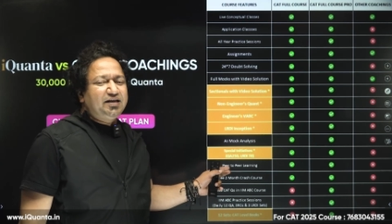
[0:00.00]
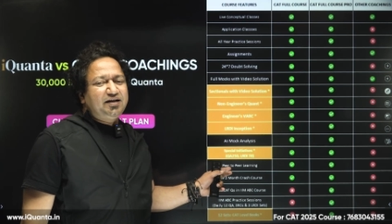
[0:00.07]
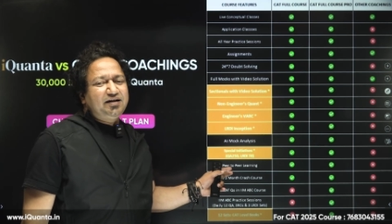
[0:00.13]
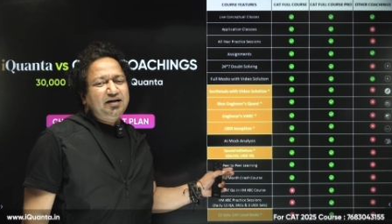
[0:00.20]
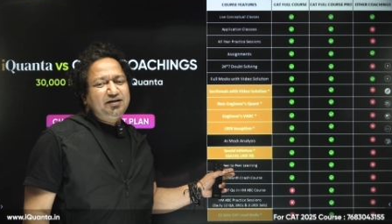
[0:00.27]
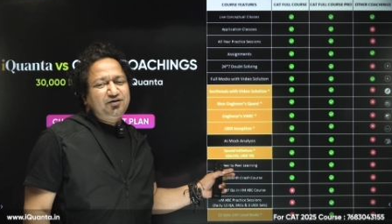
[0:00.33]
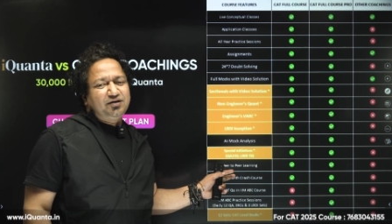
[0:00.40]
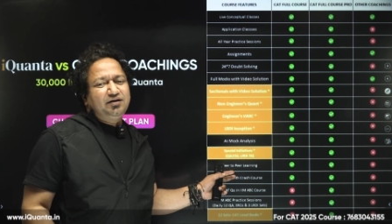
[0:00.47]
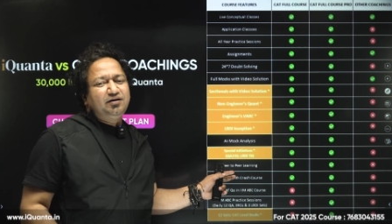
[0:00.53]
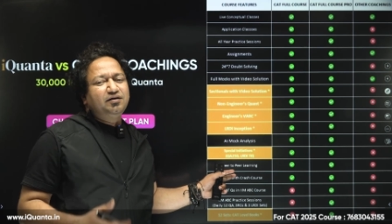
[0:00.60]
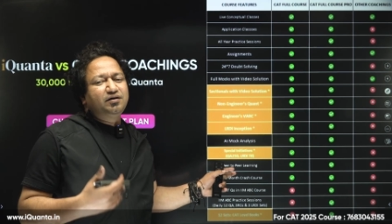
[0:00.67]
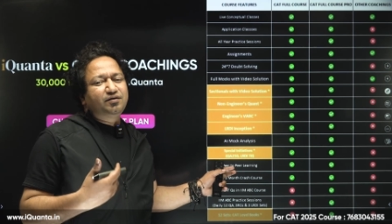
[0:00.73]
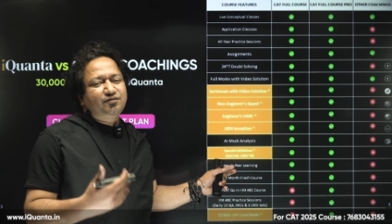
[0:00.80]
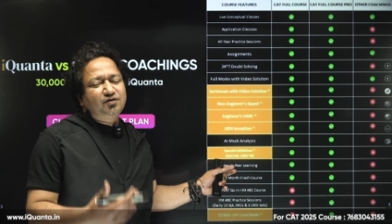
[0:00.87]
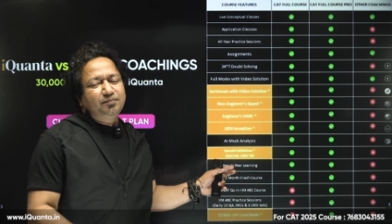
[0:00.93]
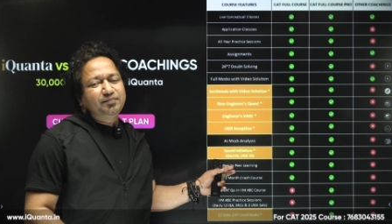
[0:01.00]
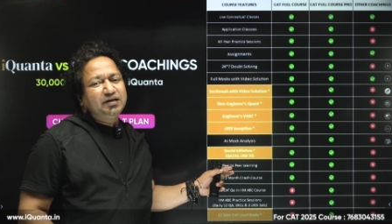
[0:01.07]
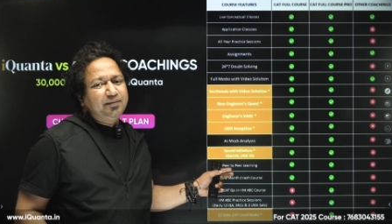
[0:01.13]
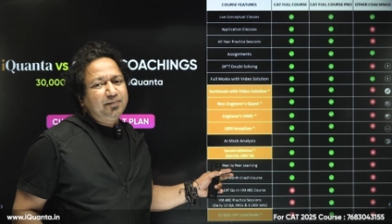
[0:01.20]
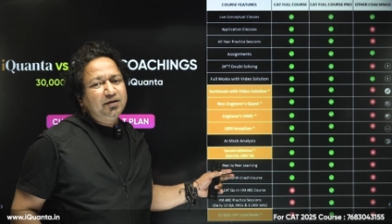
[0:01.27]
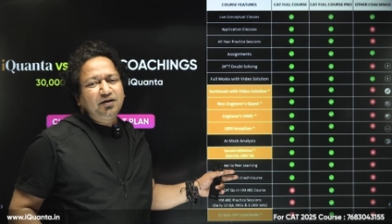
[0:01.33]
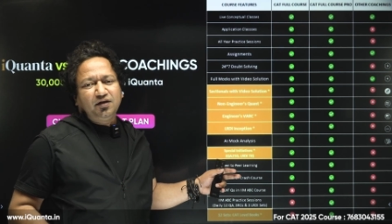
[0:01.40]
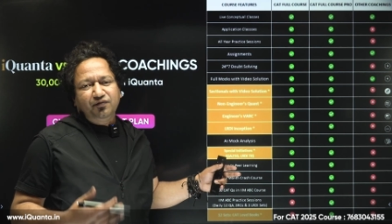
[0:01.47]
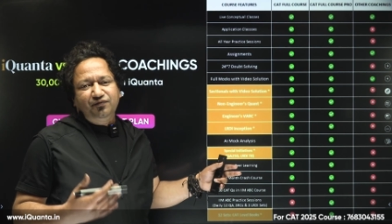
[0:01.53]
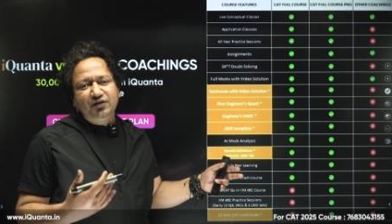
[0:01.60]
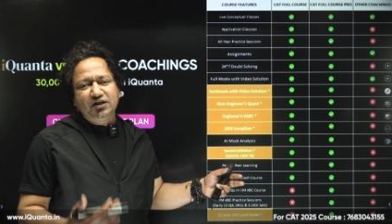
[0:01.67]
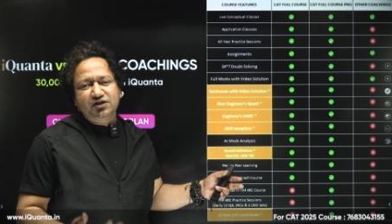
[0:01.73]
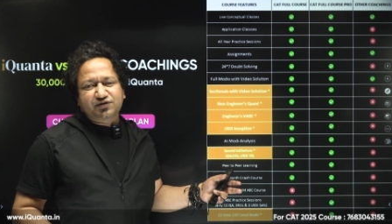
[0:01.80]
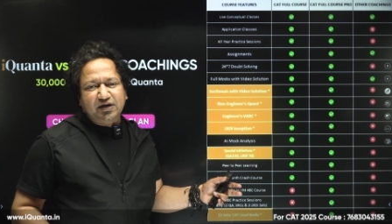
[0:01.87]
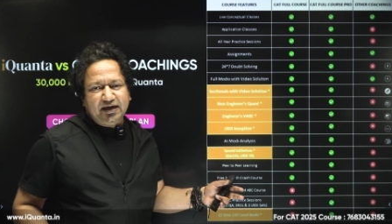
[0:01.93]
and you can learn from them, their
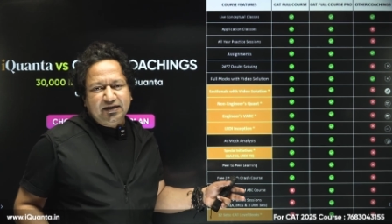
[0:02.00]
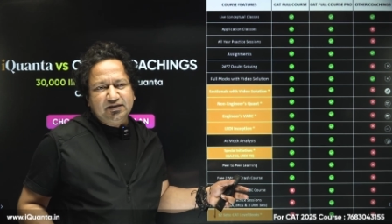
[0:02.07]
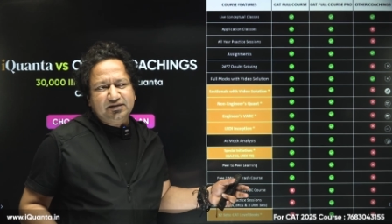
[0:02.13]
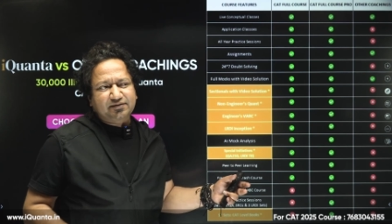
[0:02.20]
strategies,